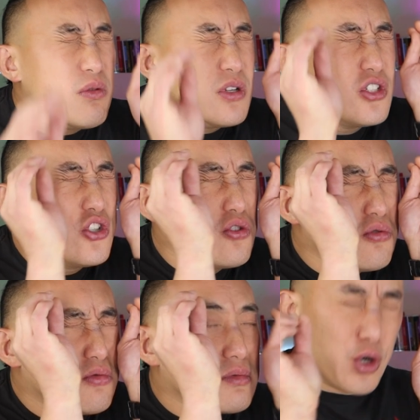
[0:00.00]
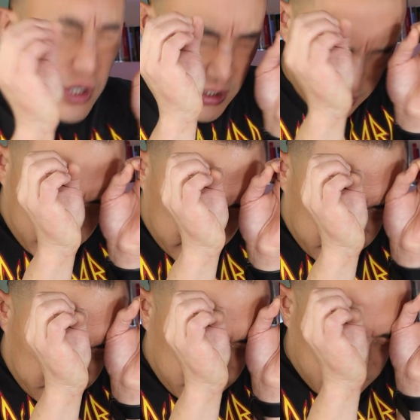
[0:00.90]
would you put
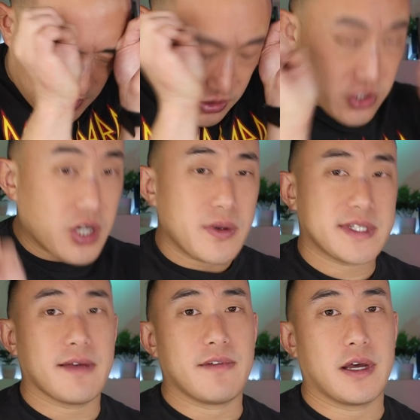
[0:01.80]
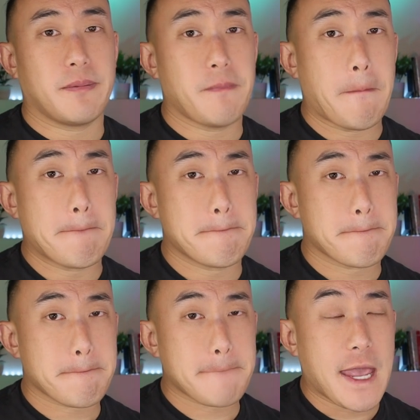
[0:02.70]
cherry 7-Up
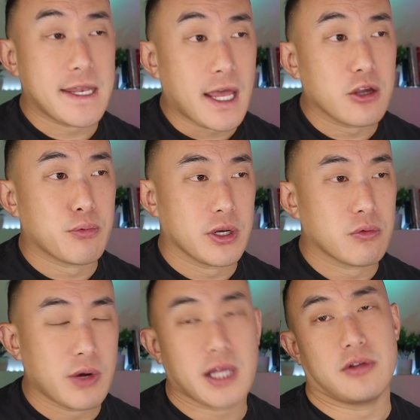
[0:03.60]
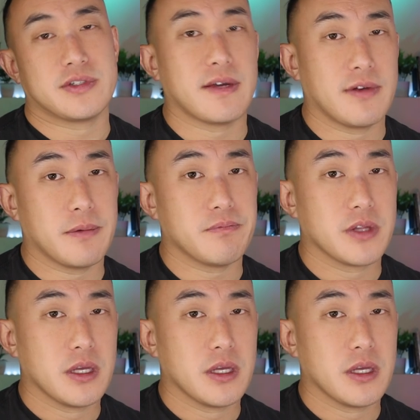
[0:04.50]
and now you're putting regular 7-Up?